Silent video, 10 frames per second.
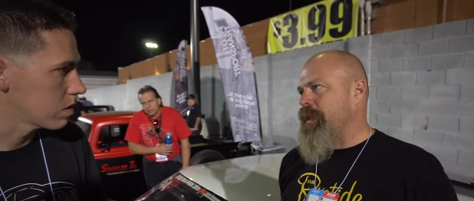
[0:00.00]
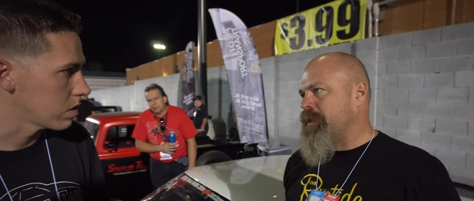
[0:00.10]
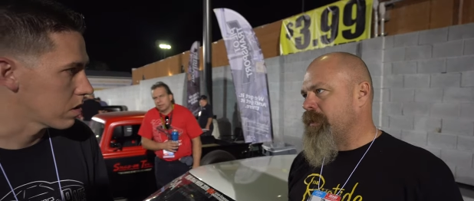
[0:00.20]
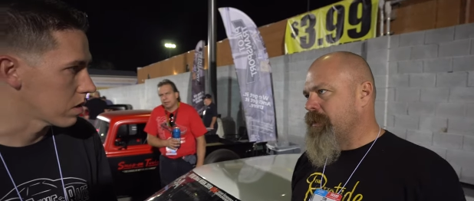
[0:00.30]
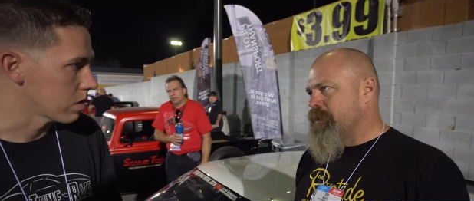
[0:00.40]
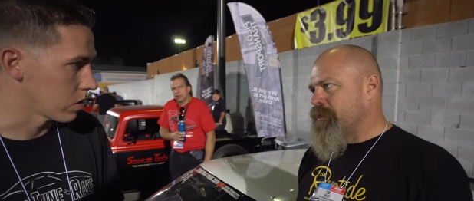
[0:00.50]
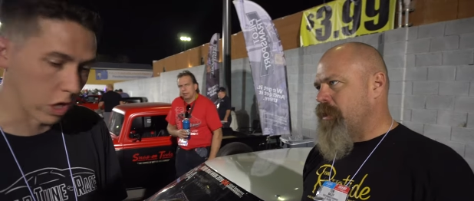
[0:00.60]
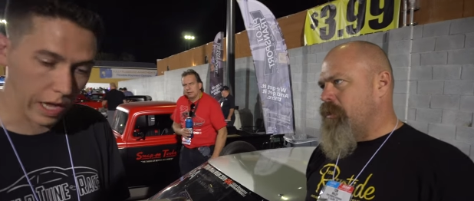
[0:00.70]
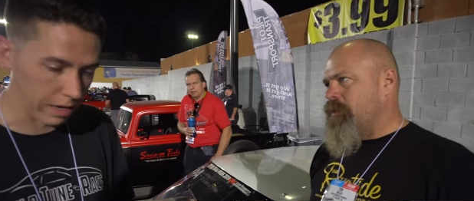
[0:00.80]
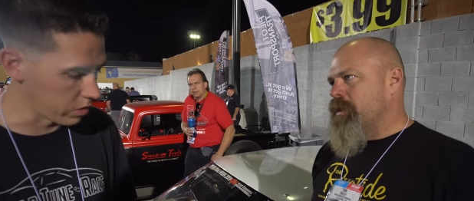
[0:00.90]
Speaker 1: week. So,
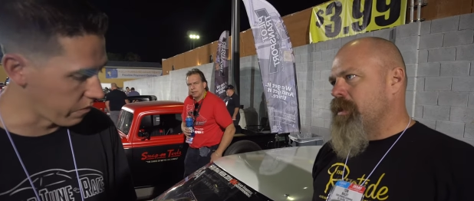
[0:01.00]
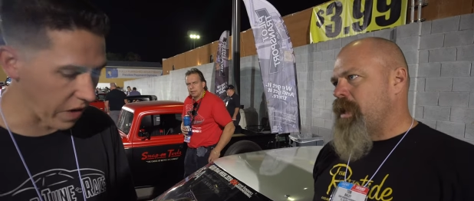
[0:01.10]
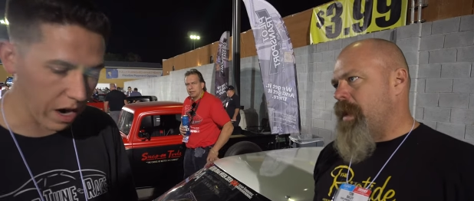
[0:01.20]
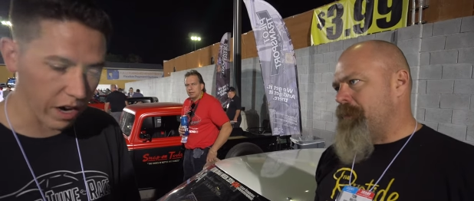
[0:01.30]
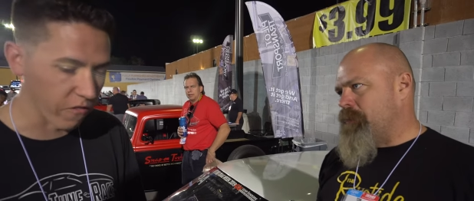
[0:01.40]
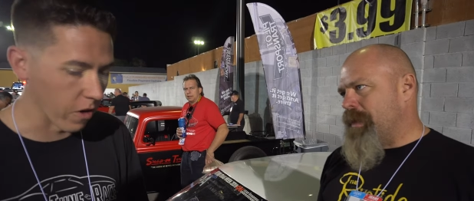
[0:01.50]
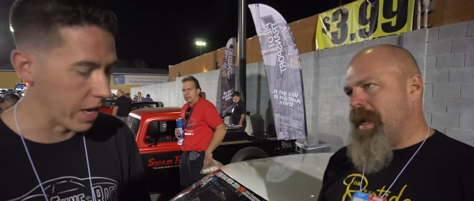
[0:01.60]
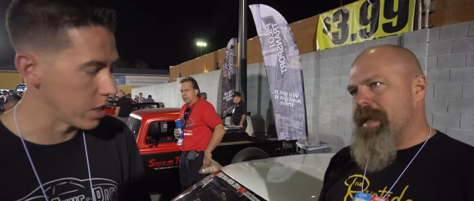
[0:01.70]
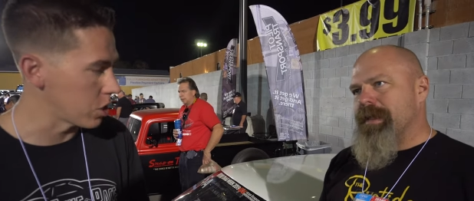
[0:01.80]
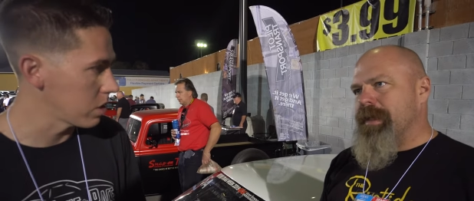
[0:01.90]
so that very I mean, We
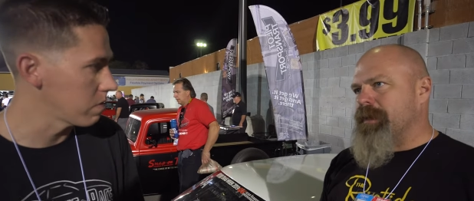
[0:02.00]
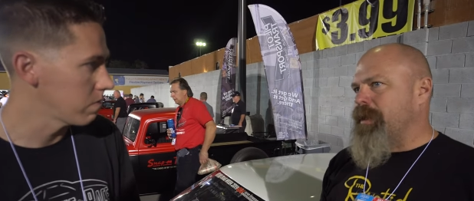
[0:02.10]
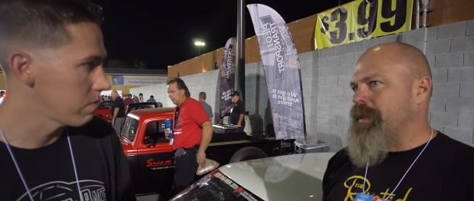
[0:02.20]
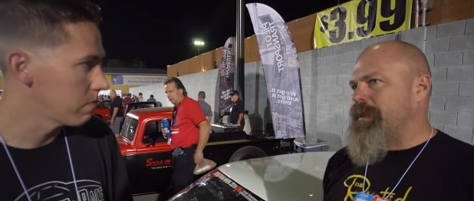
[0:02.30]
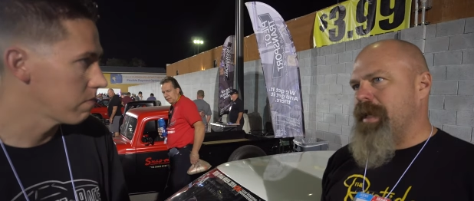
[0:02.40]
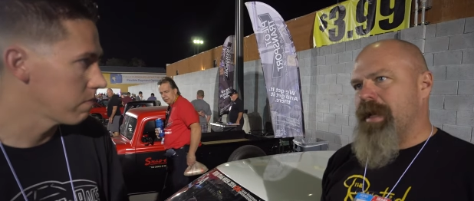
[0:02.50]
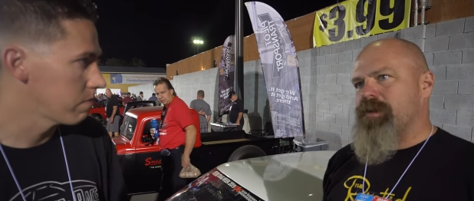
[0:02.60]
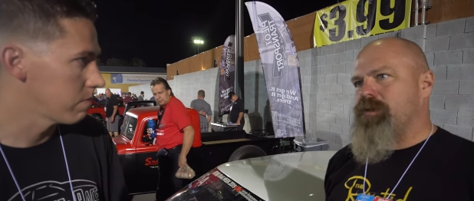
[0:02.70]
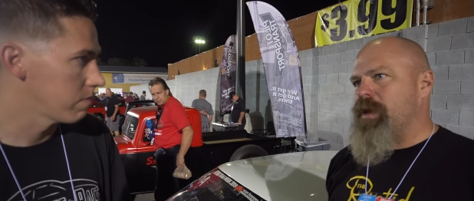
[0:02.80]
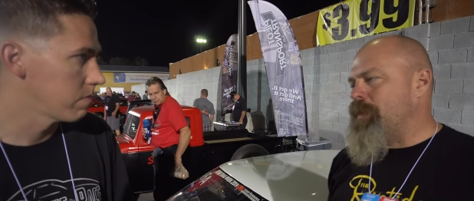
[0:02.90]
had it in like
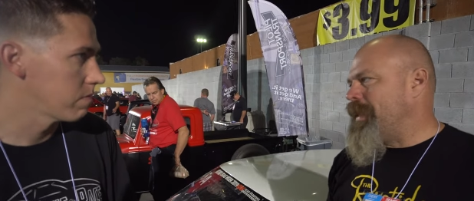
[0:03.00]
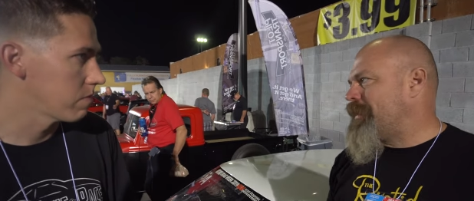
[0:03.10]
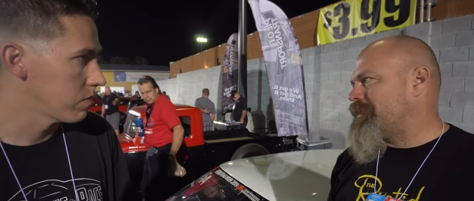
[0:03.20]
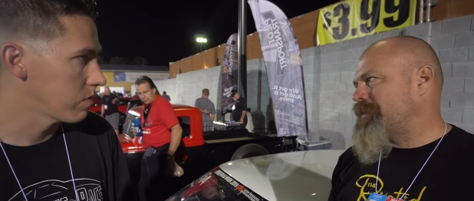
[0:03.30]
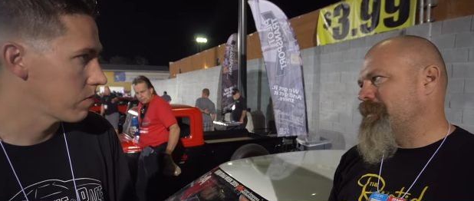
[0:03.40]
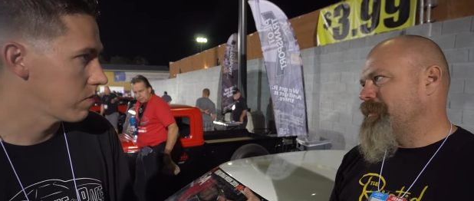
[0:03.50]
yeah three weeks.